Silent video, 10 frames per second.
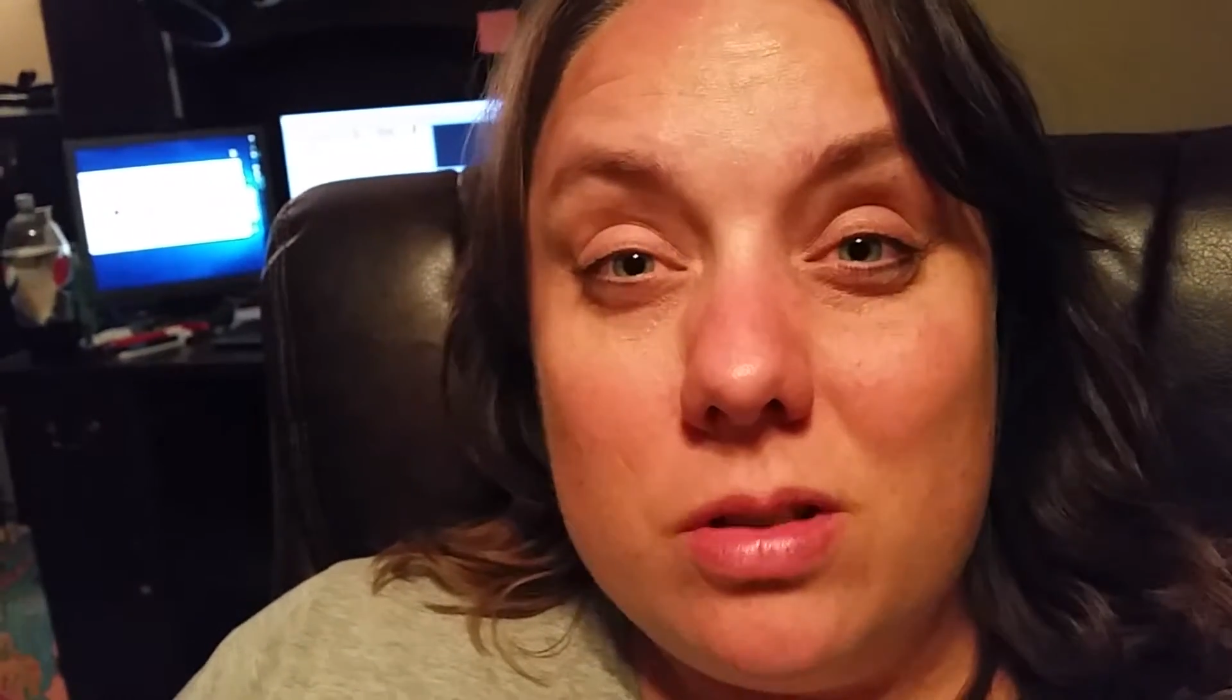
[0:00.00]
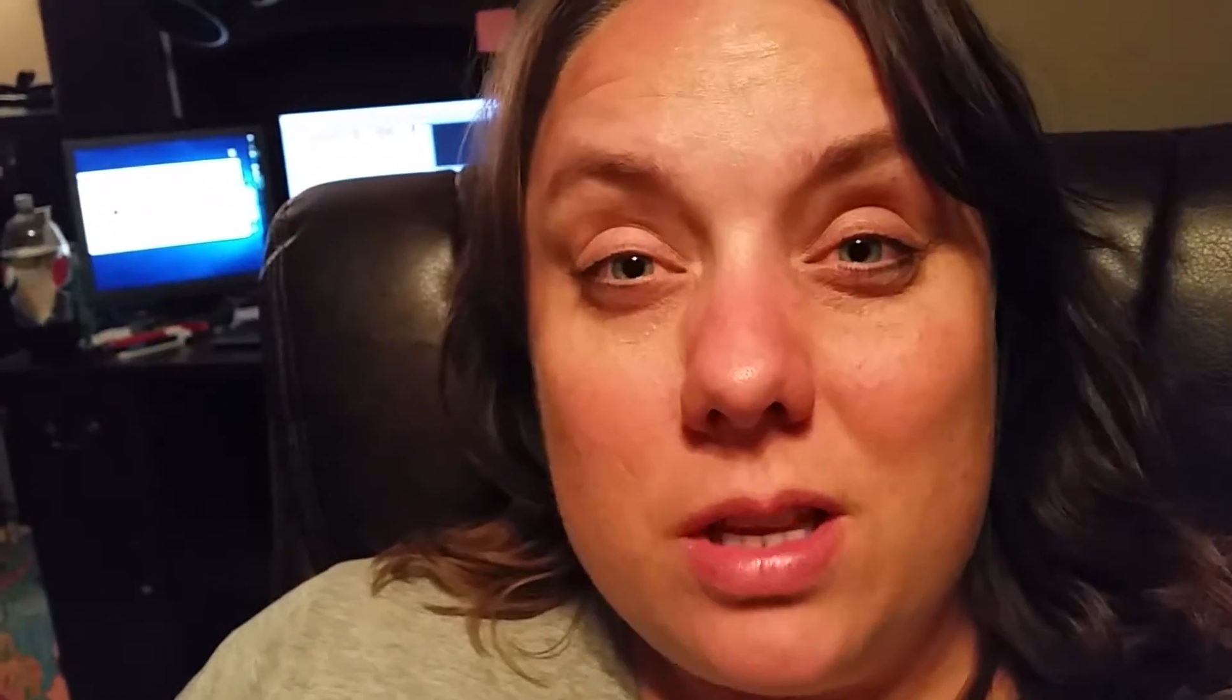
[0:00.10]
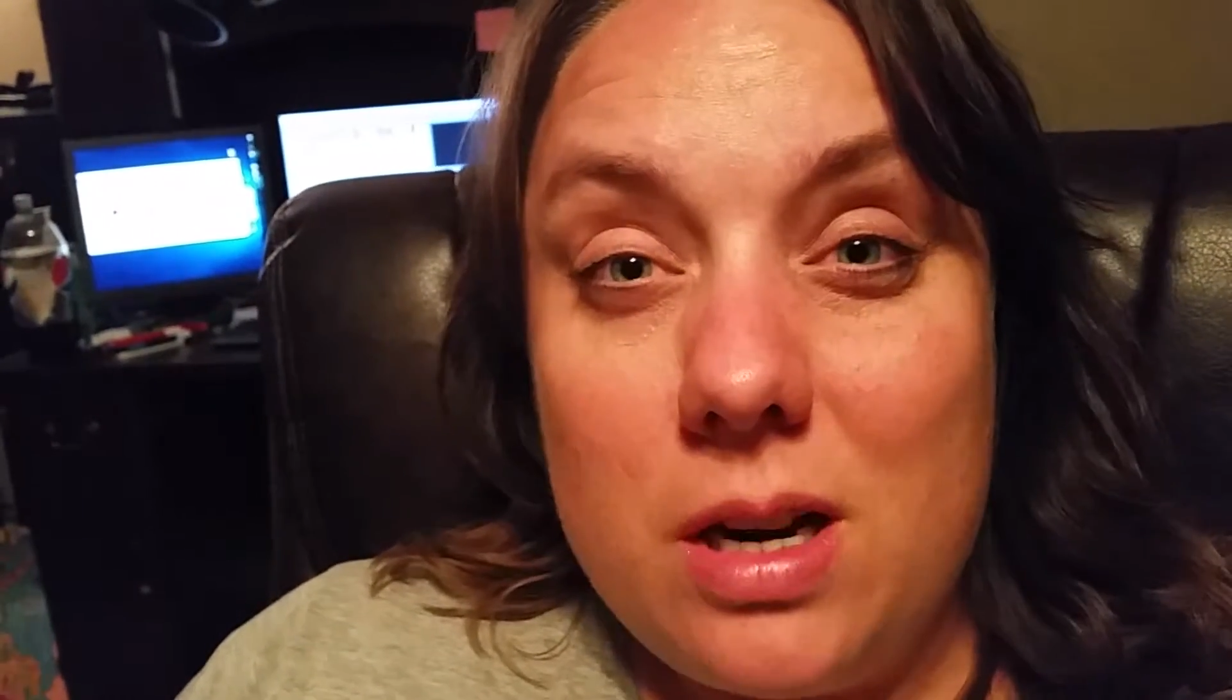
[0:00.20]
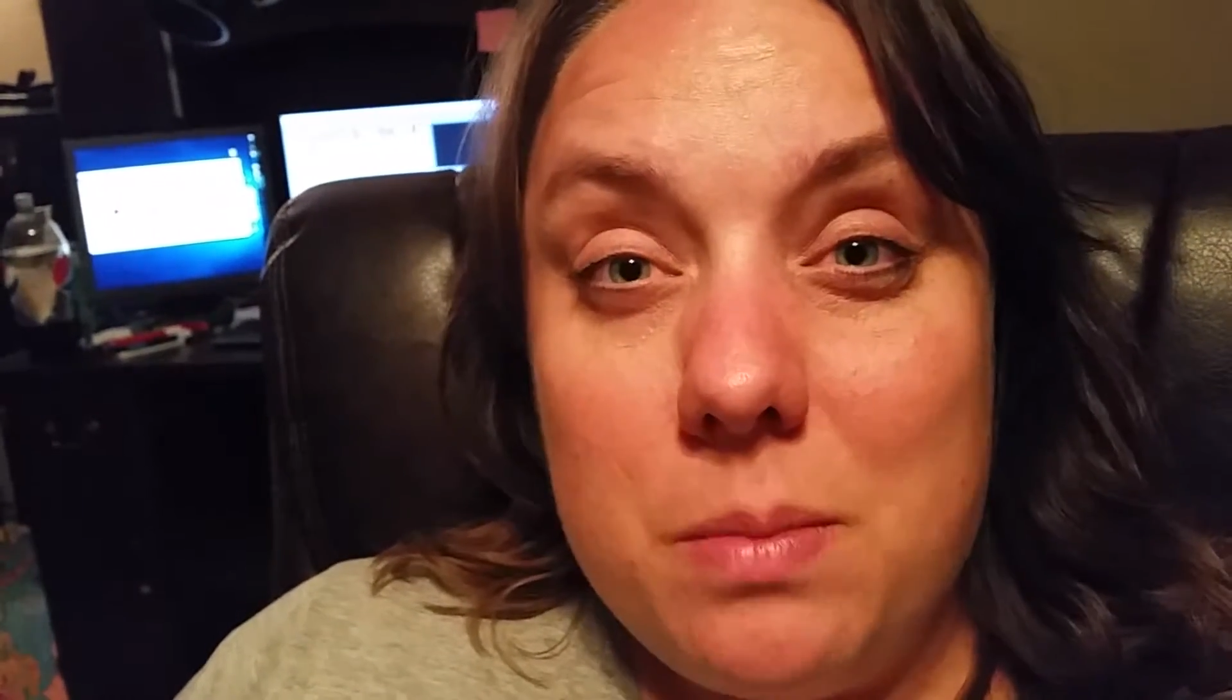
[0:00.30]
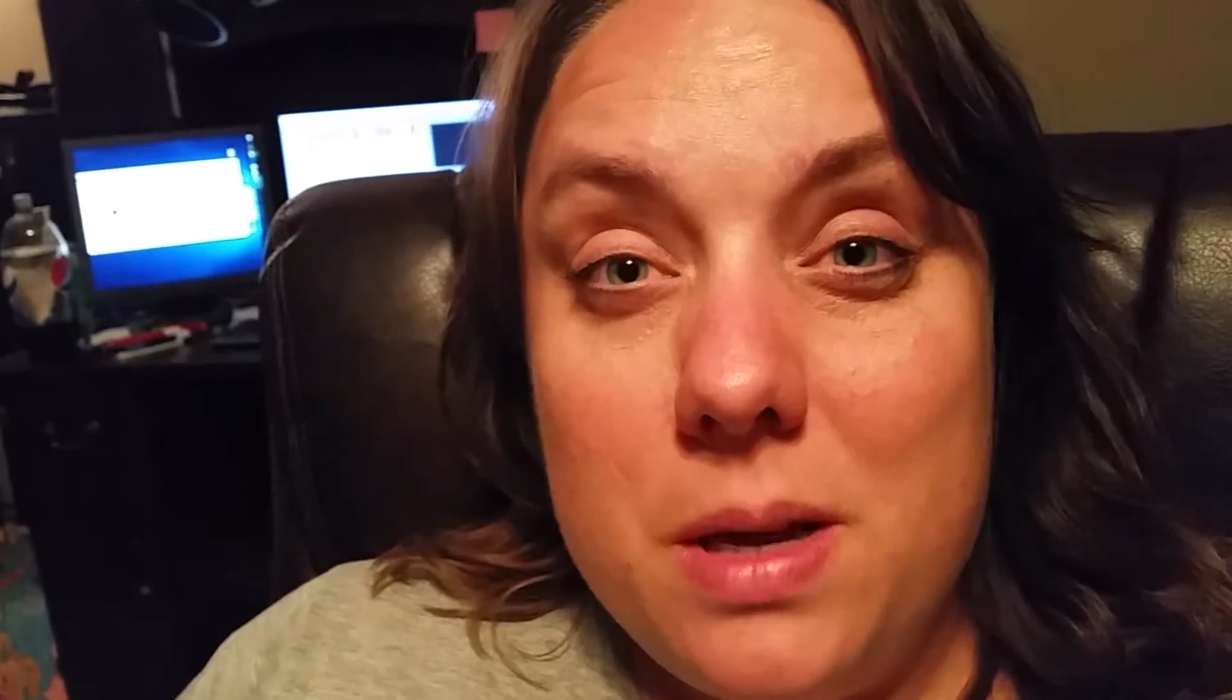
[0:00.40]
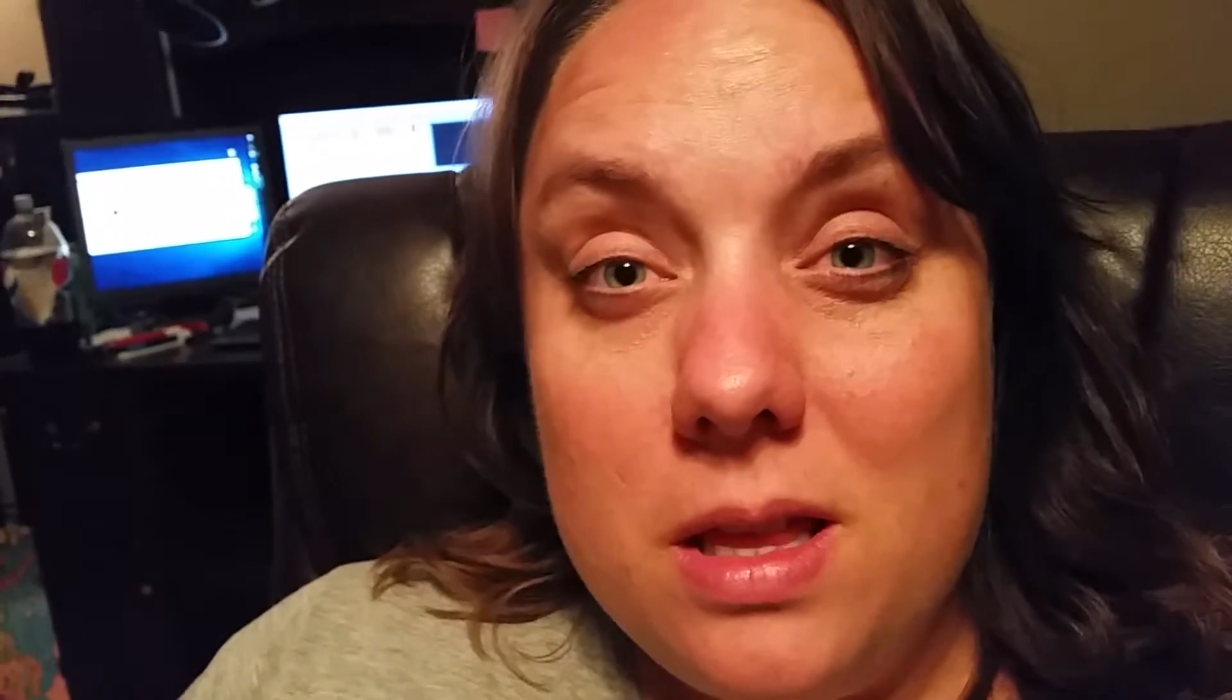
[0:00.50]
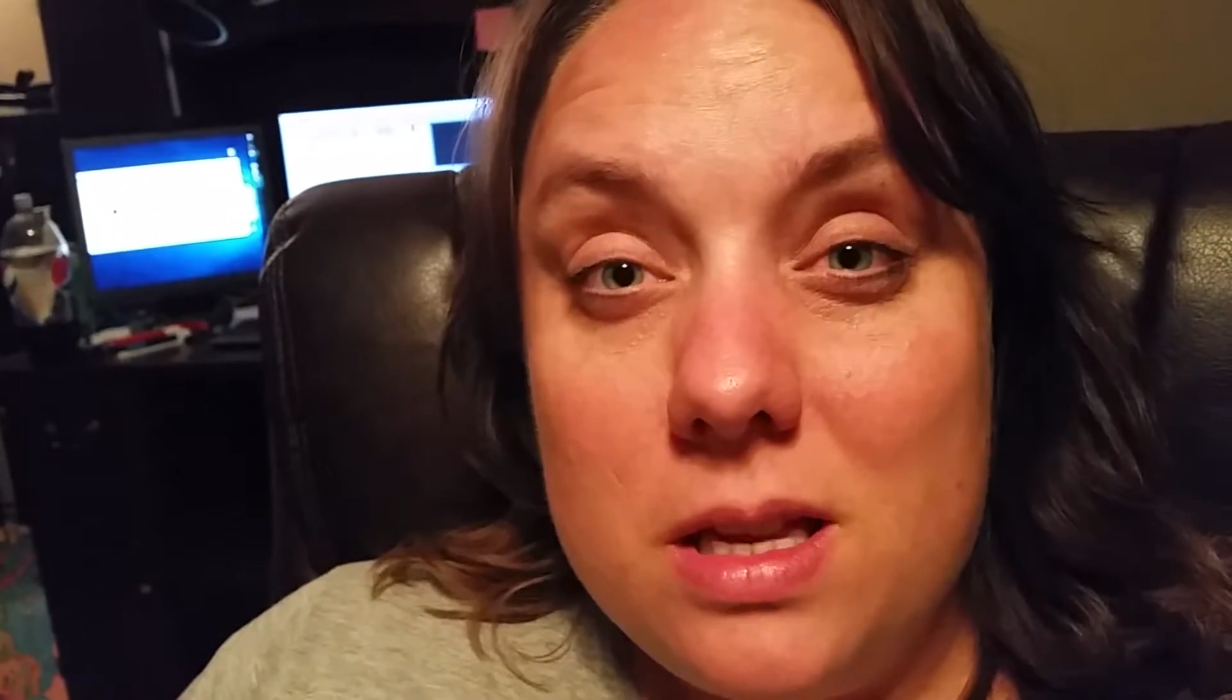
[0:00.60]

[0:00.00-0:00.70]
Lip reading: therapy that